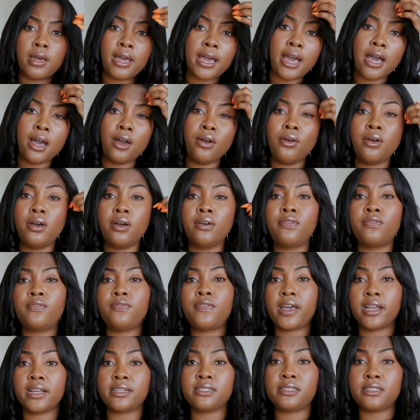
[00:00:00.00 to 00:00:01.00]
How
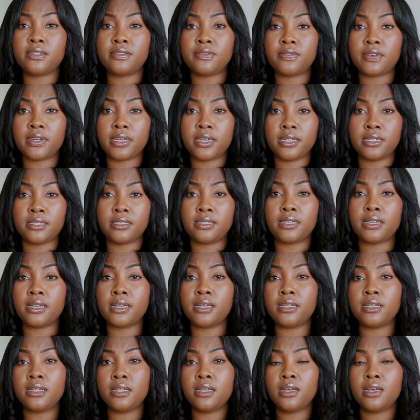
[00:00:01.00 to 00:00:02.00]
effective is
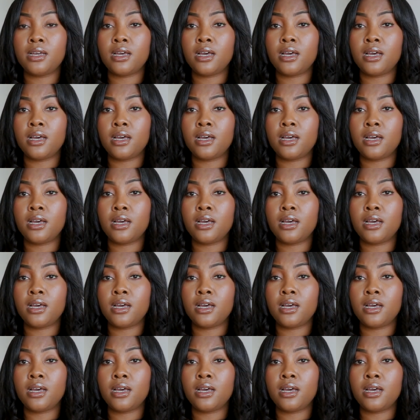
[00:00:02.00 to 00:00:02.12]
it?